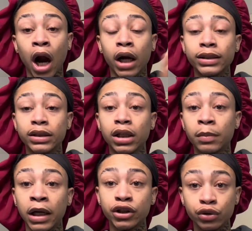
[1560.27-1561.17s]
Cause he took
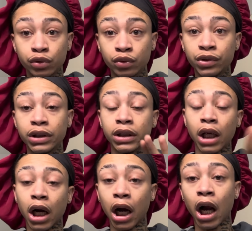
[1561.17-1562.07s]
my shoes, da
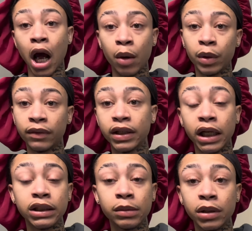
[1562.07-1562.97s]
da da, whatever the
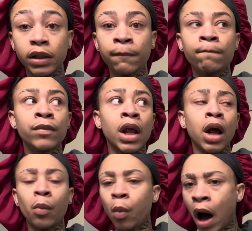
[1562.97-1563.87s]
case may be.
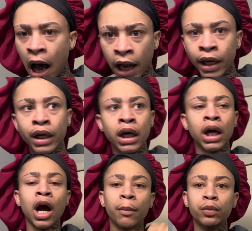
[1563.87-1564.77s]
Why?
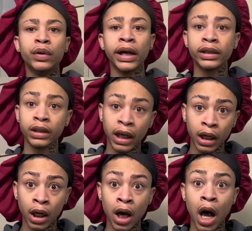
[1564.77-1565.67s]
Couple days
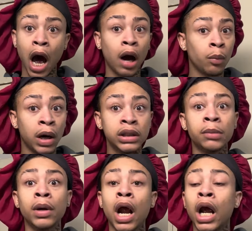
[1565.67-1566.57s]
later, I wind up
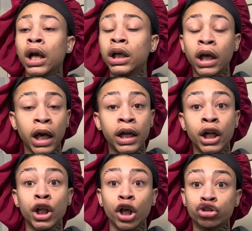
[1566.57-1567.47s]

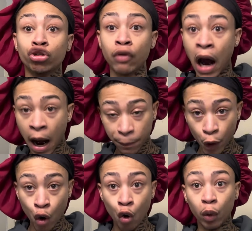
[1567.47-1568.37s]
getting the drop
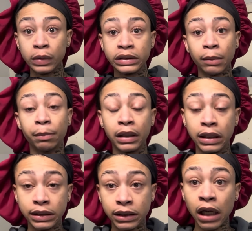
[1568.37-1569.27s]
on some
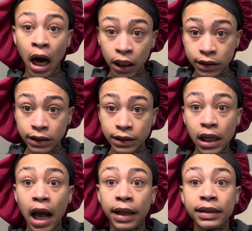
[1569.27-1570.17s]
Balenciagas, the
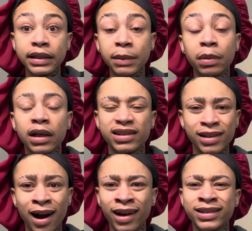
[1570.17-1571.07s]
LED
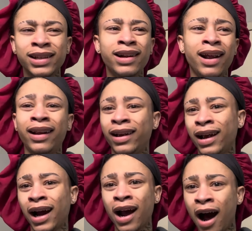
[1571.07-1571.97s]
Balenciagas, and, and, and
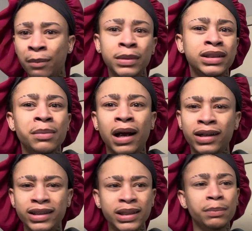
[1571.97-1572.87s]
I caught me some
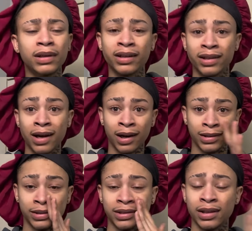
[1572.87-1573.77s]
LED Balenciagas.